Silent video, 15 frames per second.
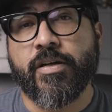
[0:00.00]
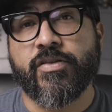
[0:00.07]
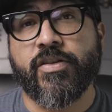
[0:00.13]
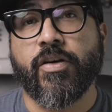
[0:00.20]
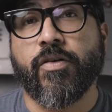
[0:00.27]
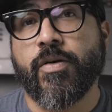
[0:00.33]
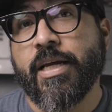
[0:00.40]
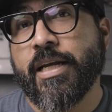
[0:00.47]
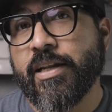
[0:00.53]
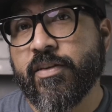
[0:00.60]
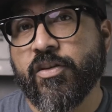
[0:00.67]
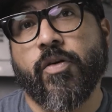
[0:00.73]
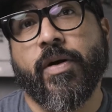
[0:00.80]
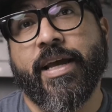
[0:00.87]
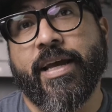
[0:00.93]
So let's
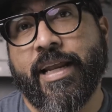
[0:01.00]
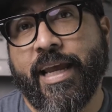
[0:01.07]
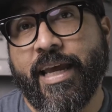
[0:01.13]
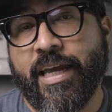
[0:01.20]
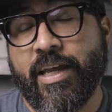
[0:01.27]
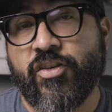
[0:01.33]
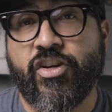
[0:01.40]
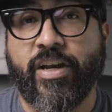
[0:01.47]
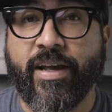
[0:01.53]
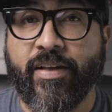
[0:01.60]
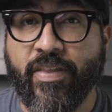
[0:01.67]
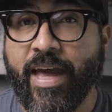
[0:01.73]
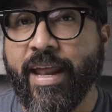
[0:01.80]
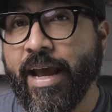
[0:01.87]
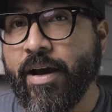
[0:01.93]
go ahead and check
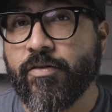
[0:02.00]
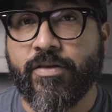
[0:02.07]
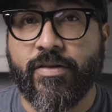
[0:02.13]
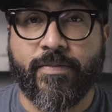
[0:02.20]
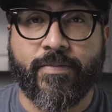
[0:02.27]
that out.